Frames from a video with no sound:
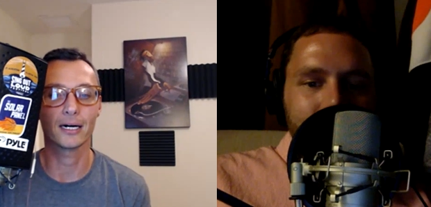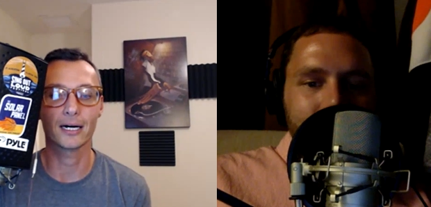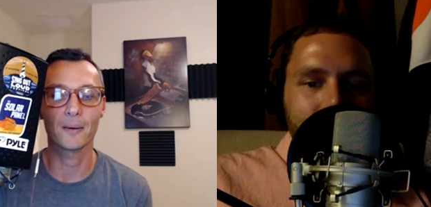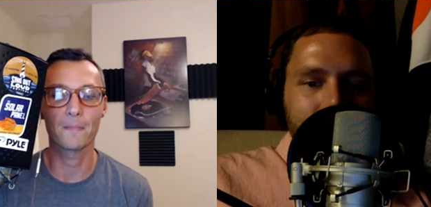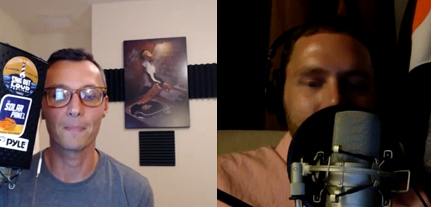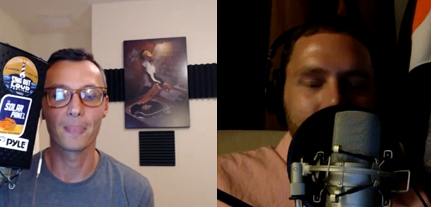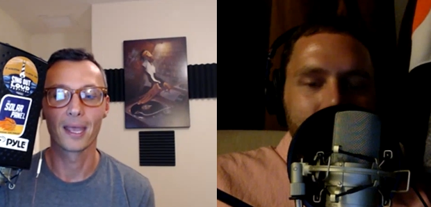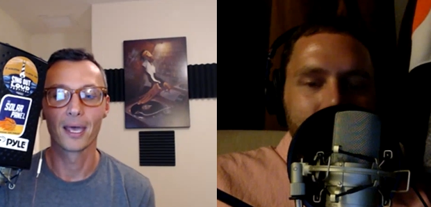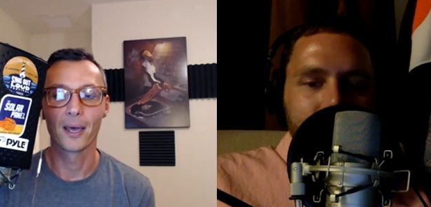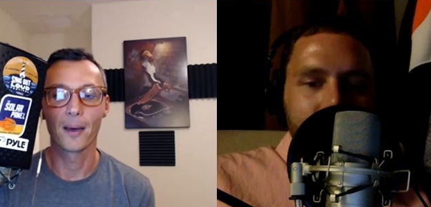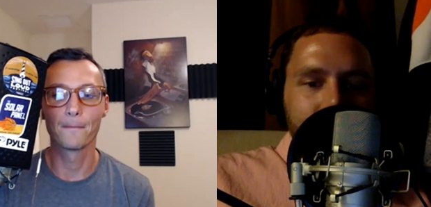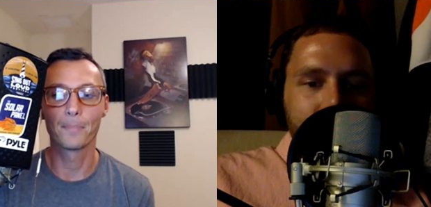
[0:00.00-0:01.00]
Speaker 1: Um,
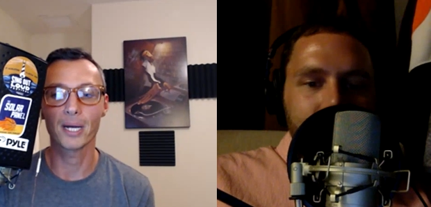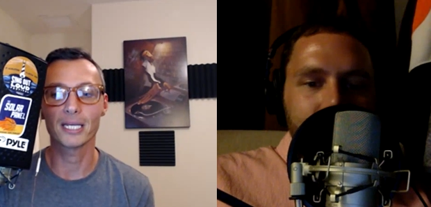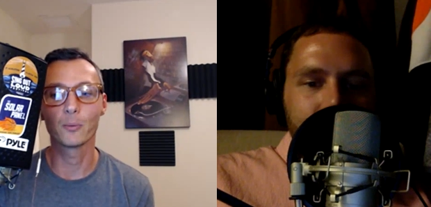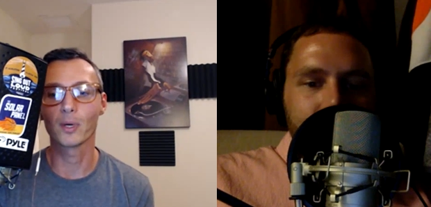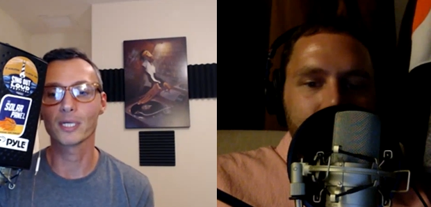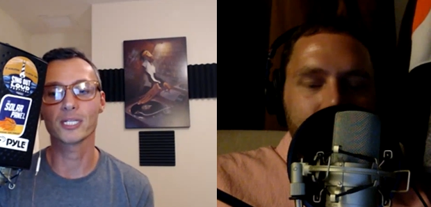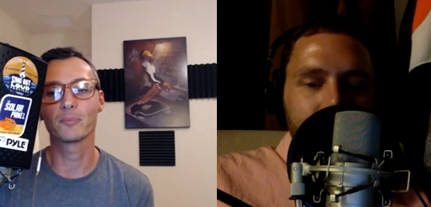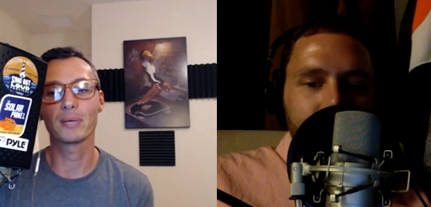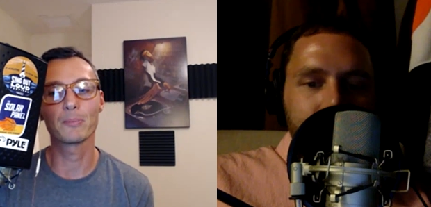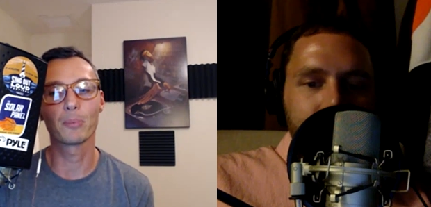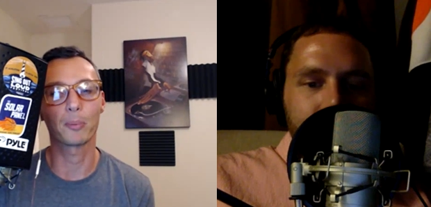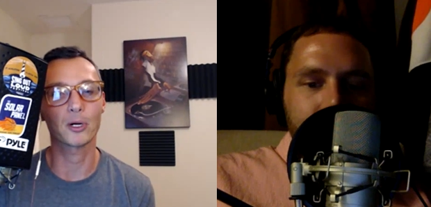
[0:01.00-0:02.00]
but he wasn't a
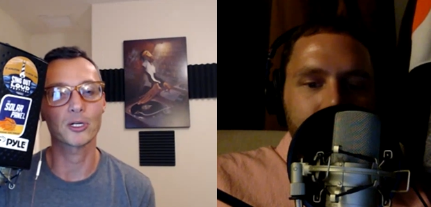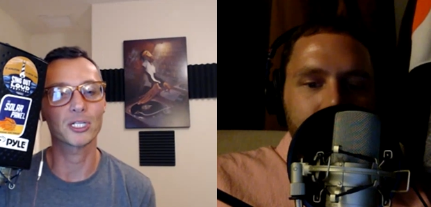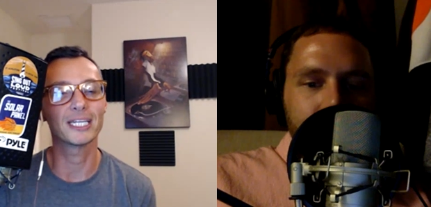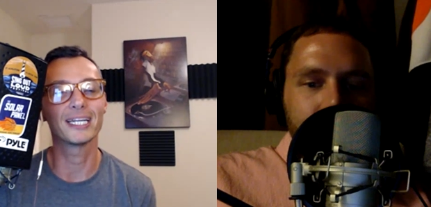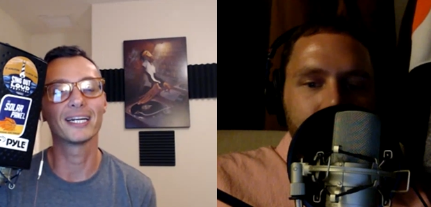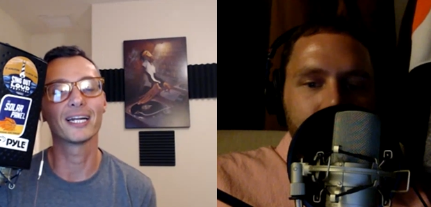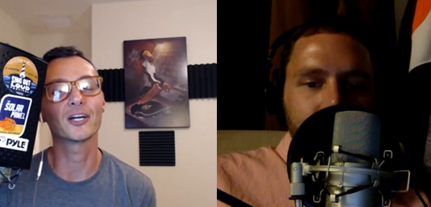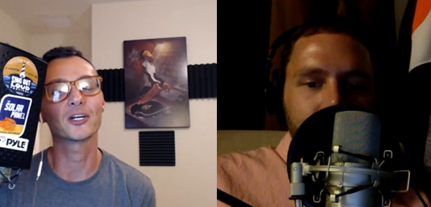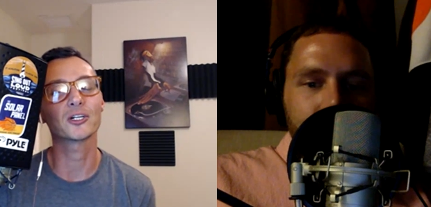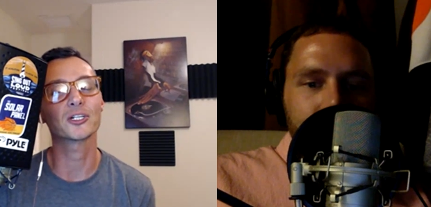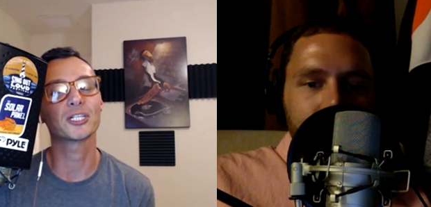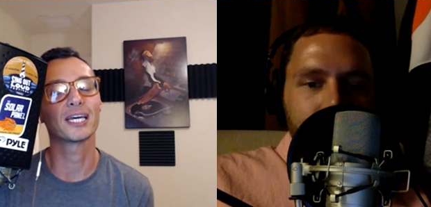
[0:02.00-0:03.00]
people person. He didn't
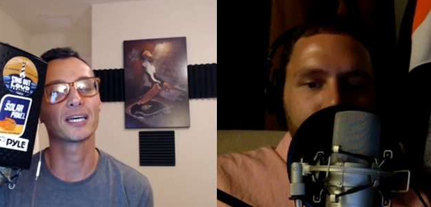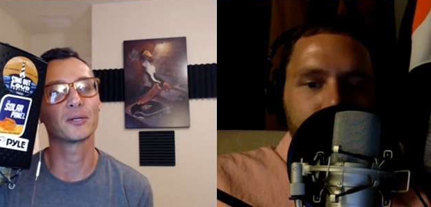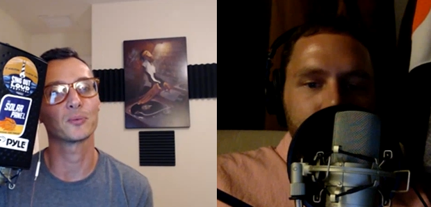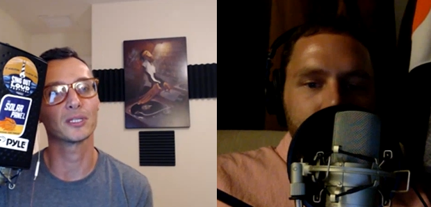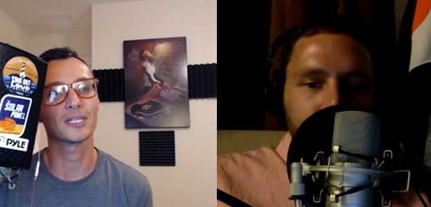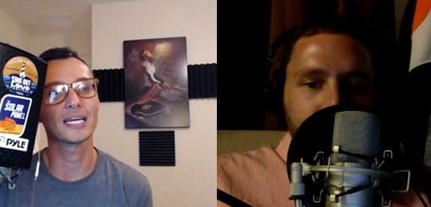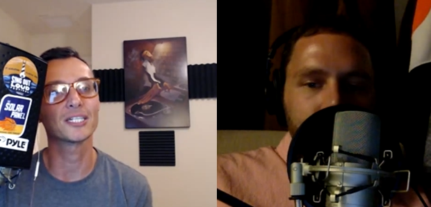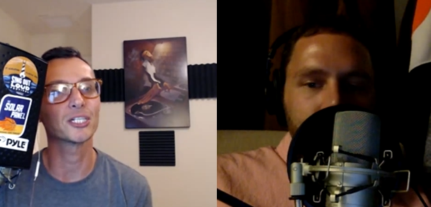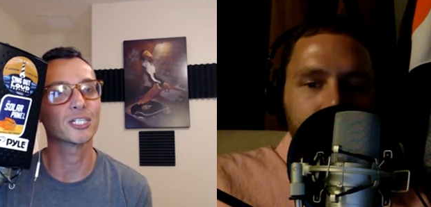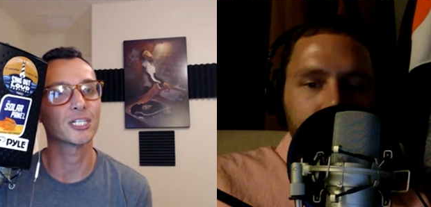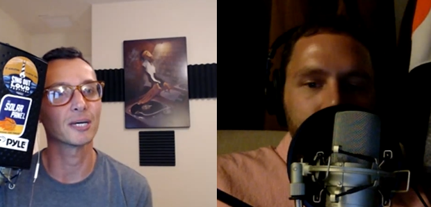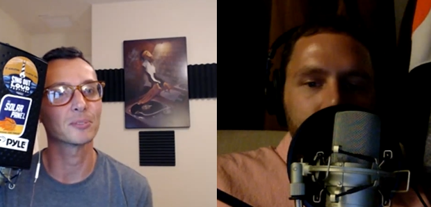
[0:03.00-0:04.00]
understand
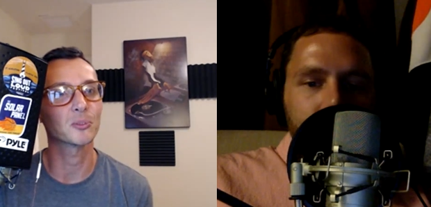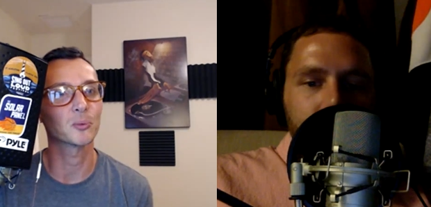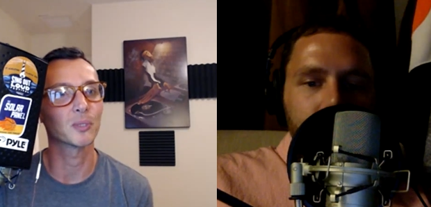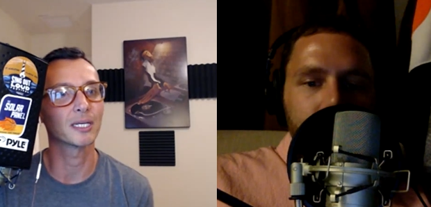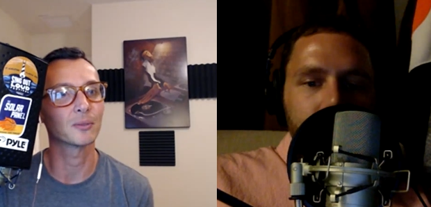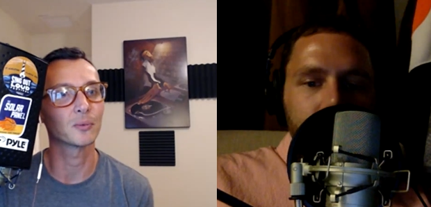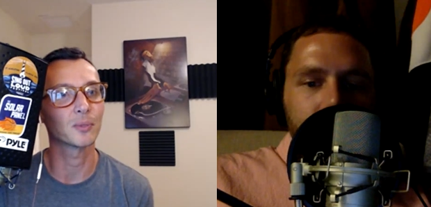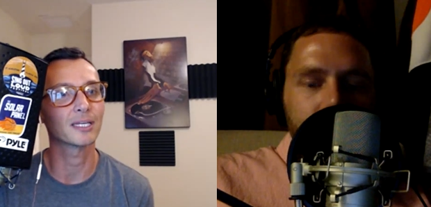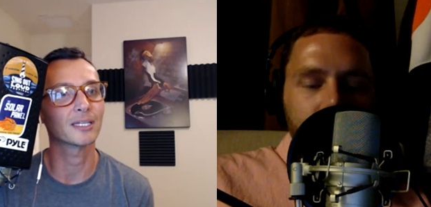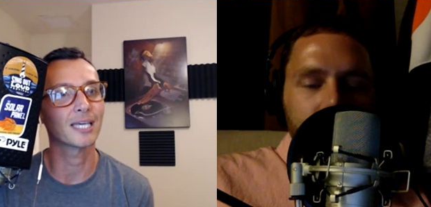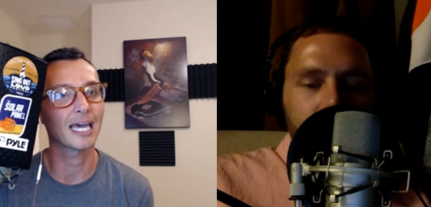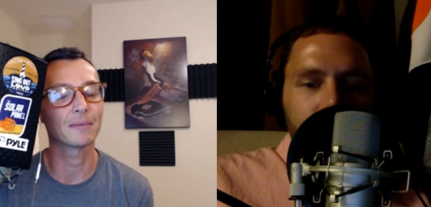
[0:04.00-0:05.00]
relationships when it when
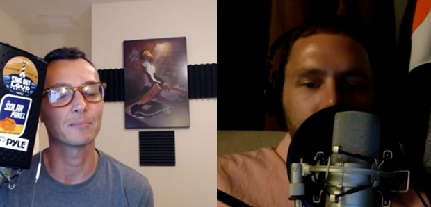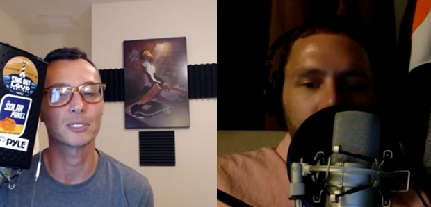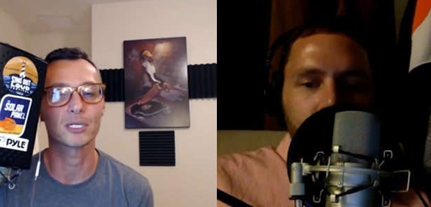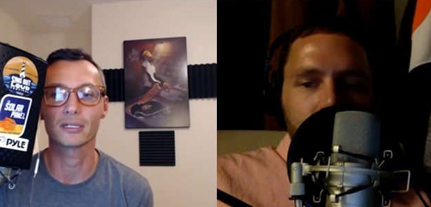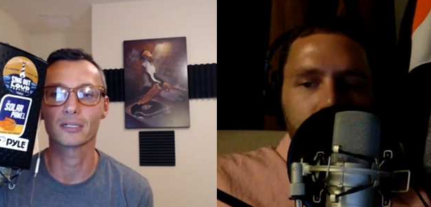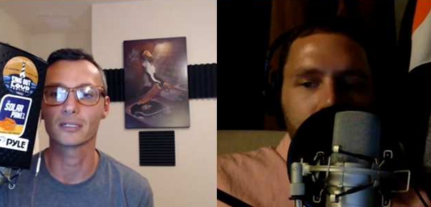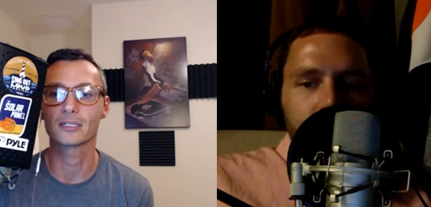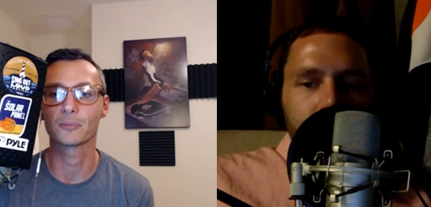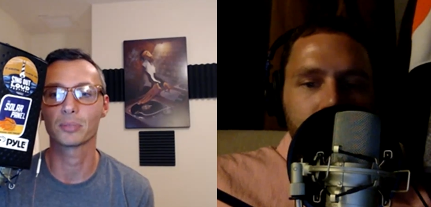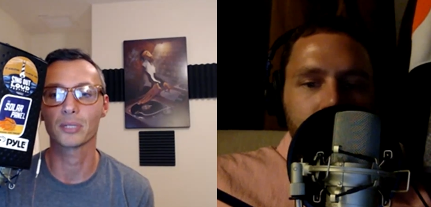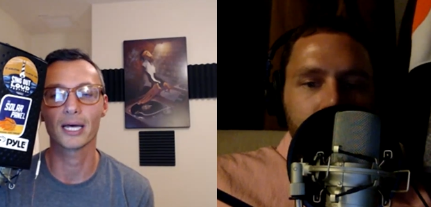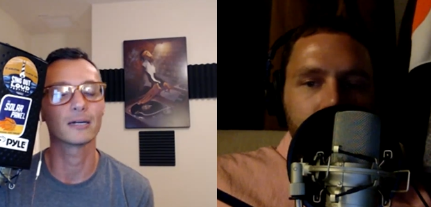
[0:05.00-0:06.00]
it came to
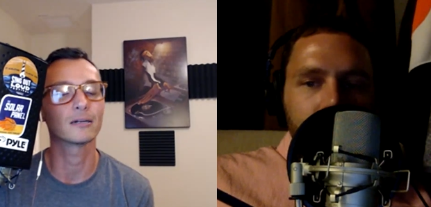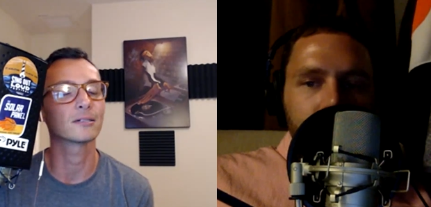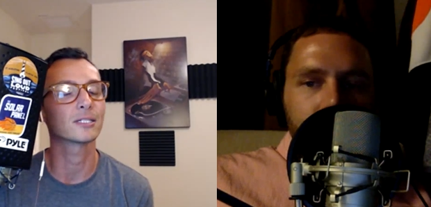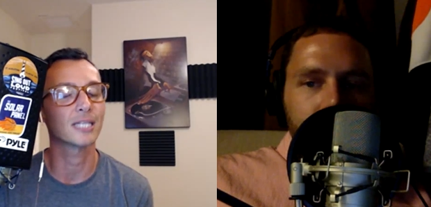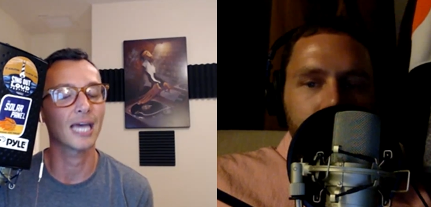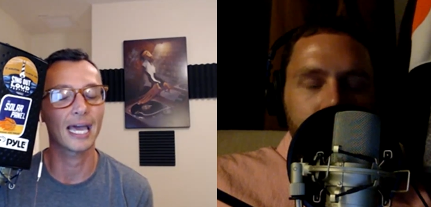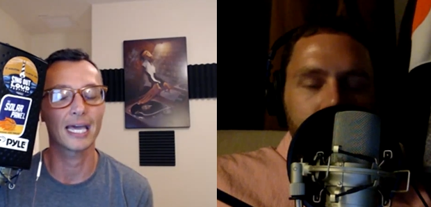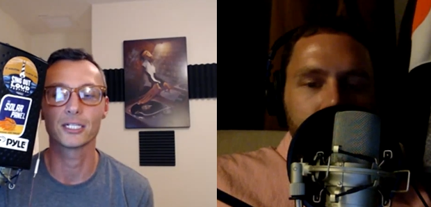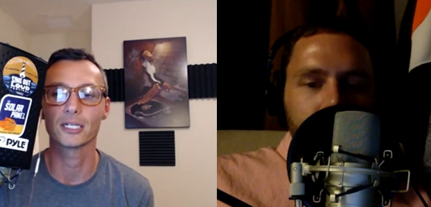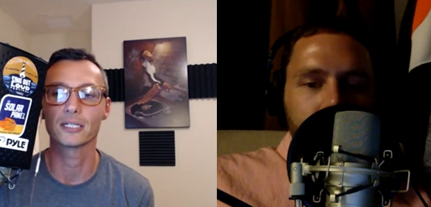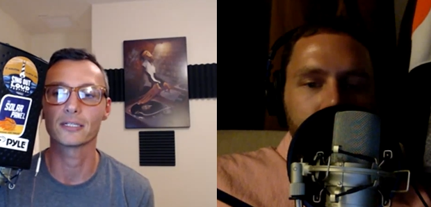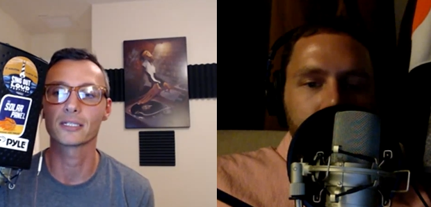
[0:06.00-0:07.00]
to players and to
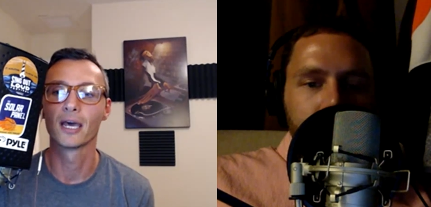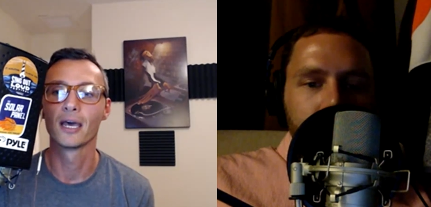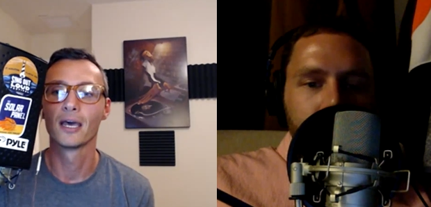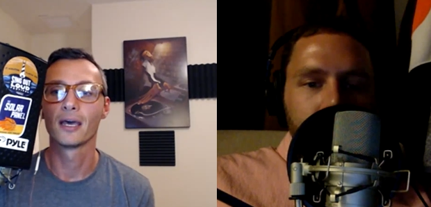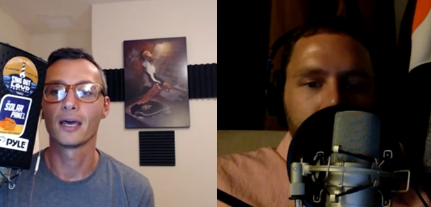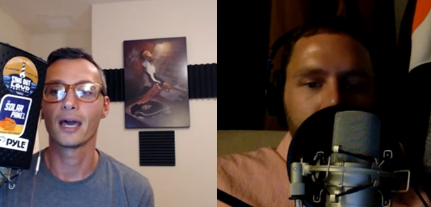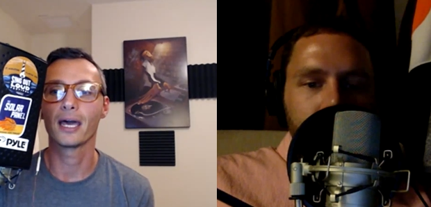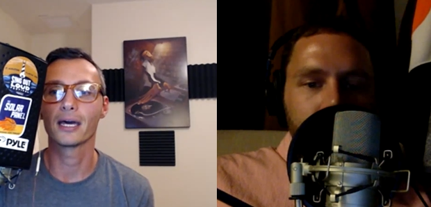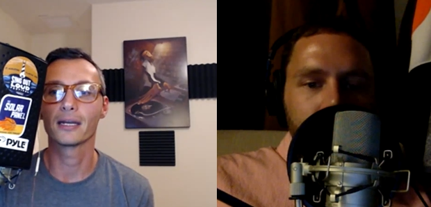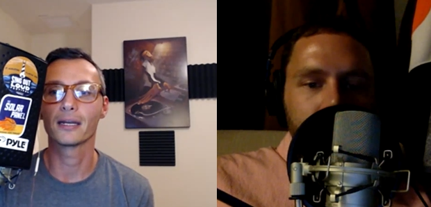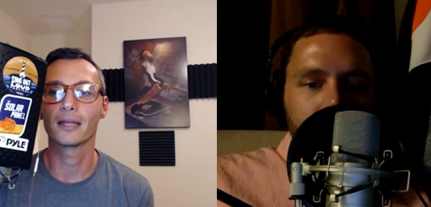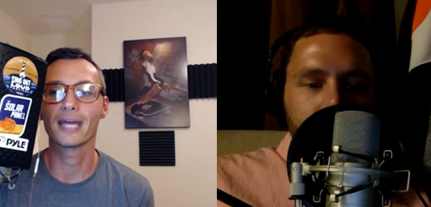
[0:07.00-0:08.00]
agents.
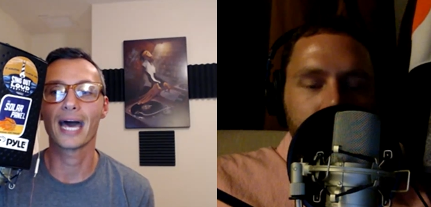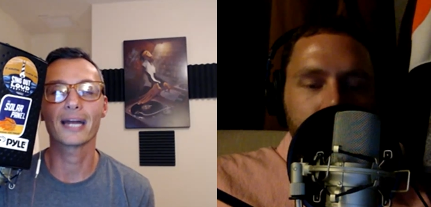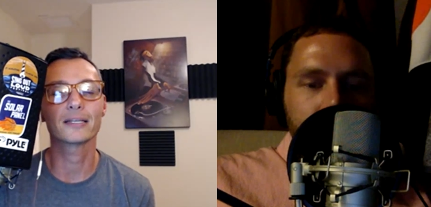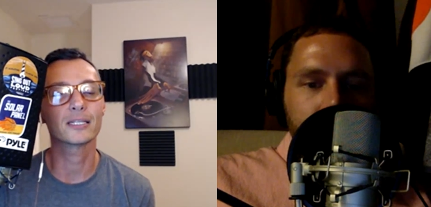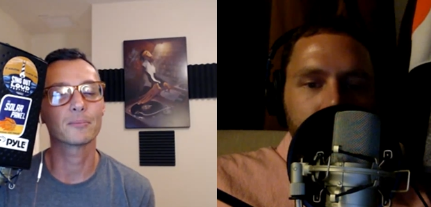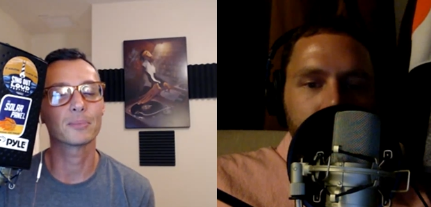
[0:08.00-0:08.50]
And that